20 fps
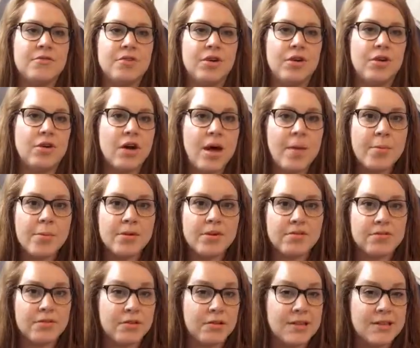for a couple
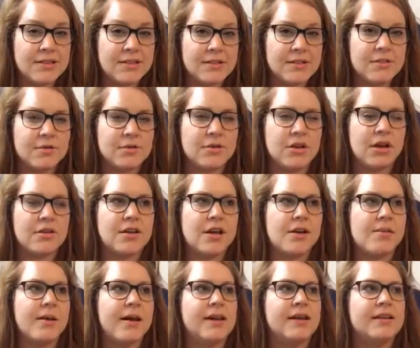different reasons. I'll
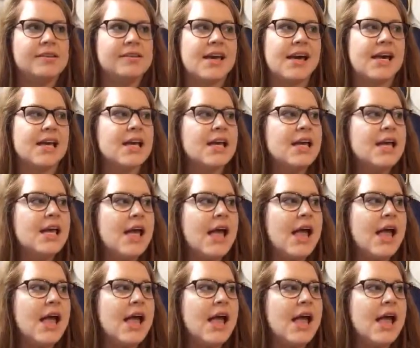talk about in a sec.